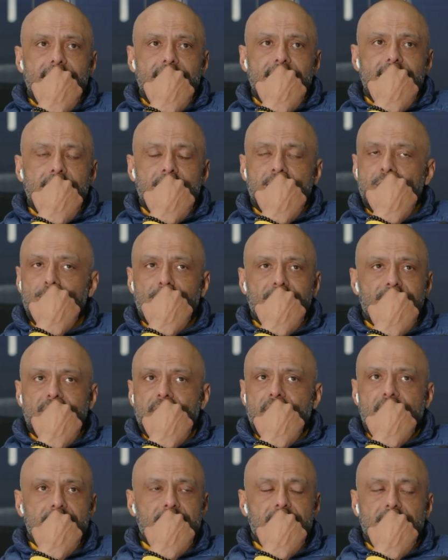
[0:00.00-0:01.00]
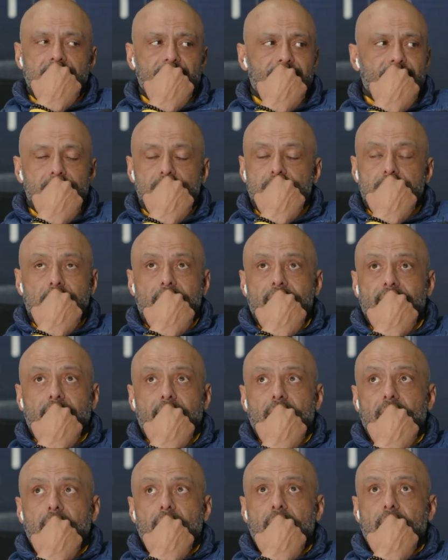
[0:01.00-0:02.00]
the supercharged, the difference like,
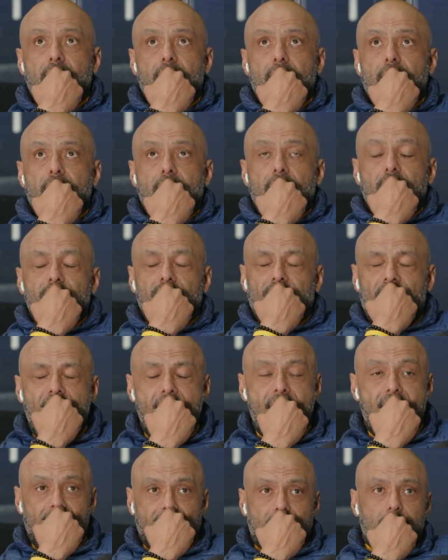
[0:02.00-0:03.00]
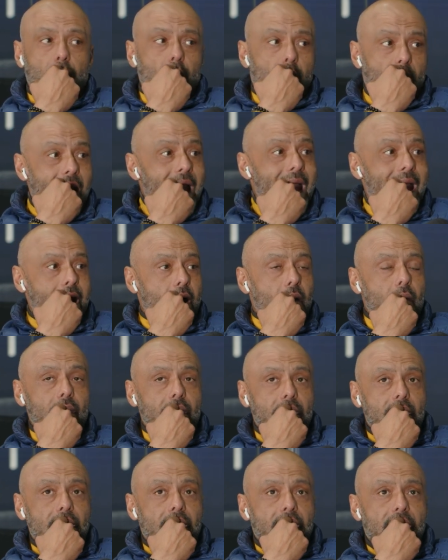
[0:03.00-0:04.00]
fuck, wow.
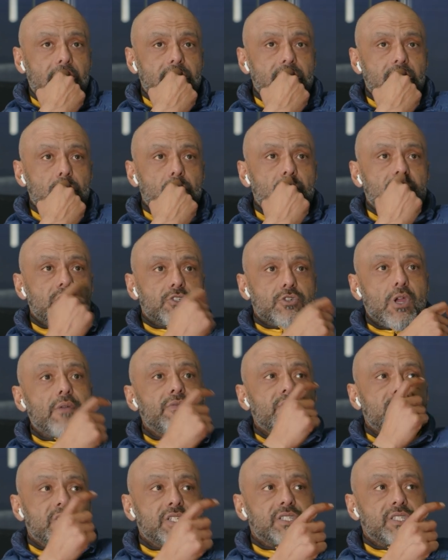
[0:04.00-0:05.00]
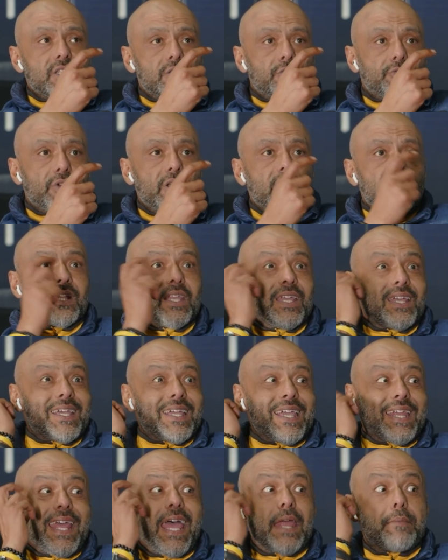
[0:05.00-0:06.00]
And then when you drove the 63,
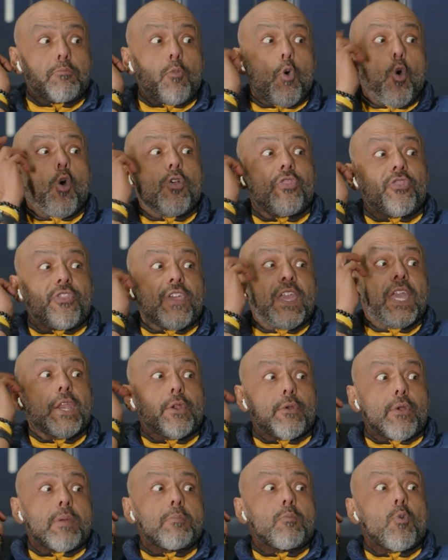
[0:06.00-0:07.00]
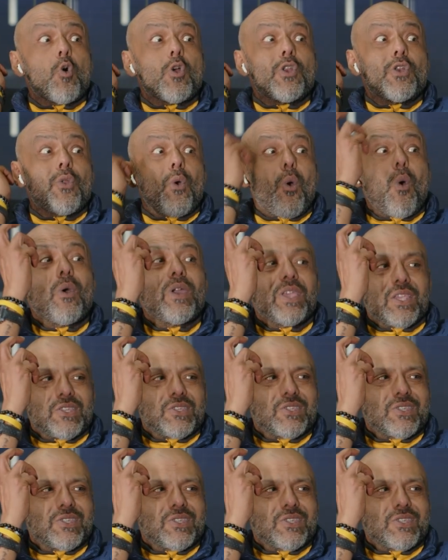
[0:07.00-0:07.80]
it had more theatre and more noise.